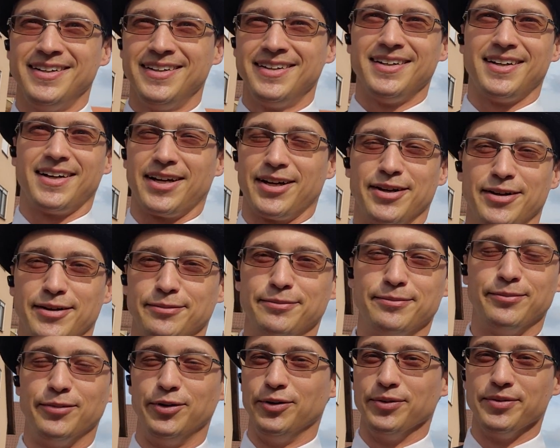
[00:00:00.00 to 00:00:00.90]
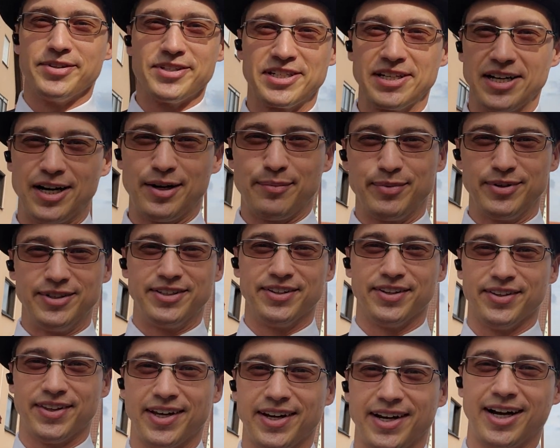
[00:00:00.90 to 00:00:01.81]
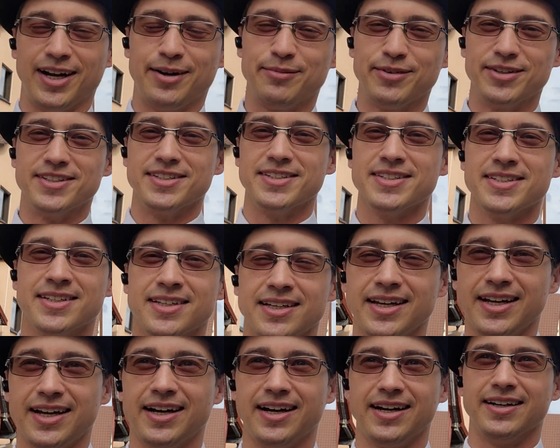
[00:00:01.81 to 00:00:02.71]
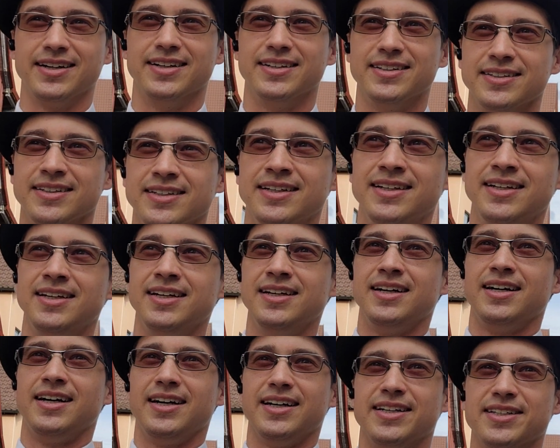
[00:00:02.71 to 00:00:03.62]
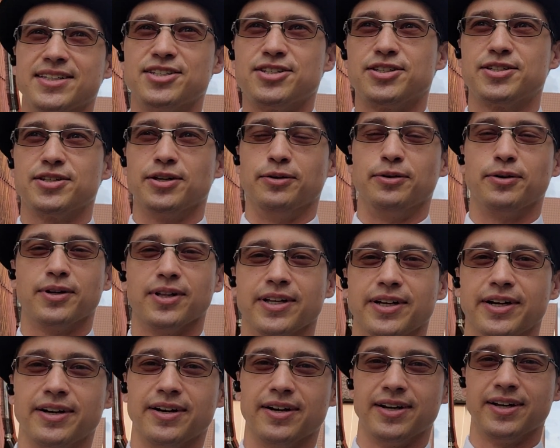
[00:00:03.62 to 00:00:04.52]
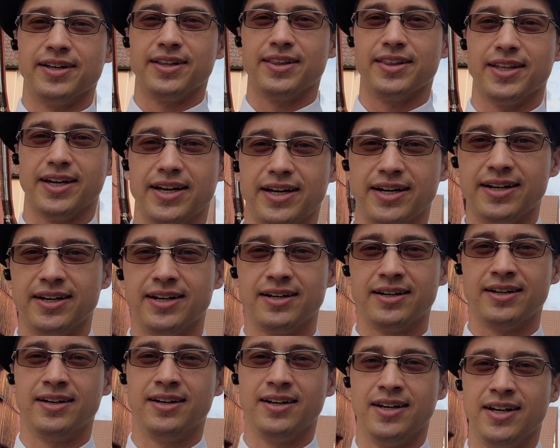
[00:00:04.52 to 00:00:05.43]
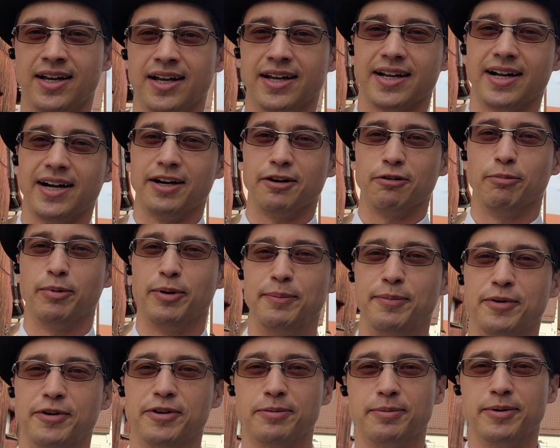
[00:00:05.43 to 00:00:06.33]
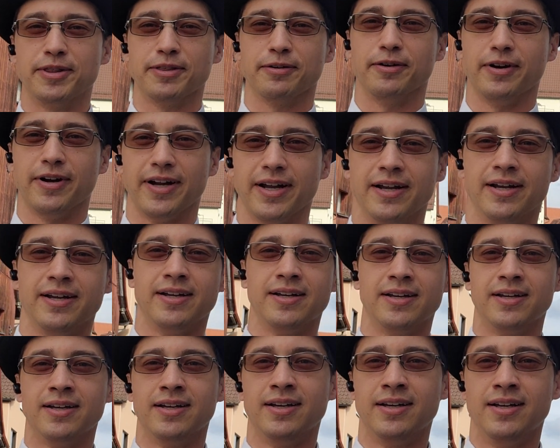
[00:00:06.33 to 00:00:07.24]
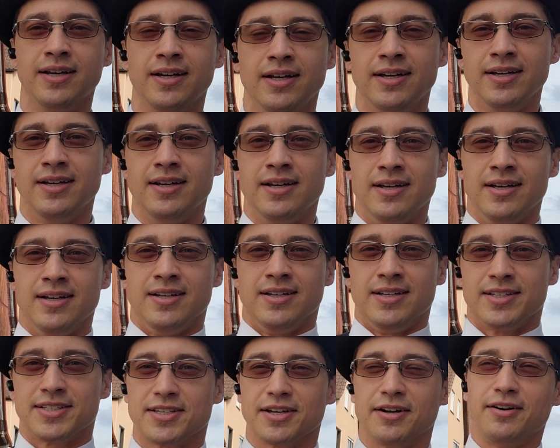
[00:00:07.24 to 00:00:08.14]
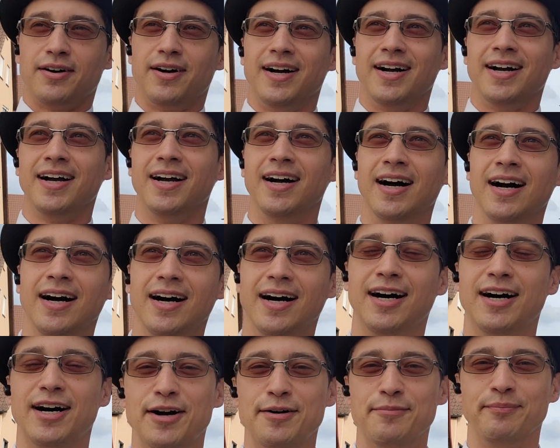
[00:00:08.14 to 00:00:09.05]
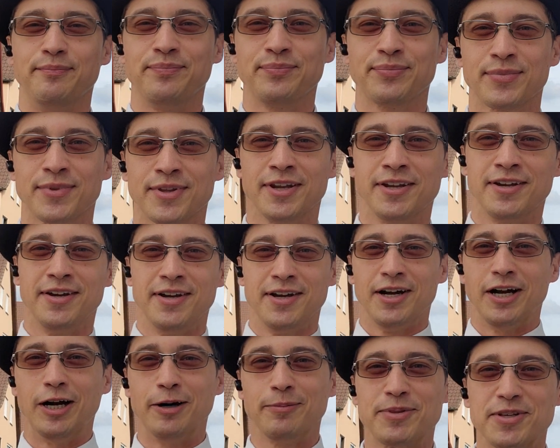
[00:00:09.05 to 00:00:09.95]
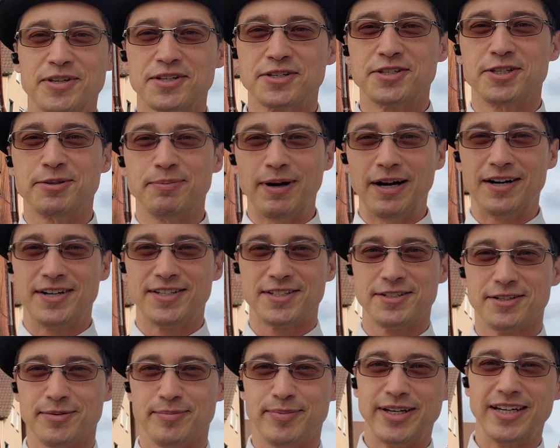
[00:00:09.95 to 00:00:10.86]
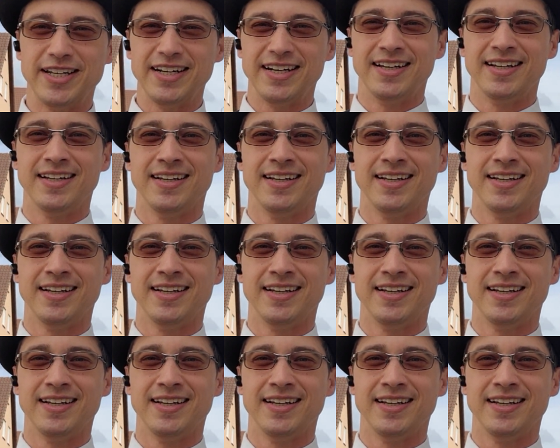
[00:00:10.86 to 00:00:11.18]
I won't stop until that happens, and it's so clear that God will be moving me through it. So, I hope this inspires you a bit,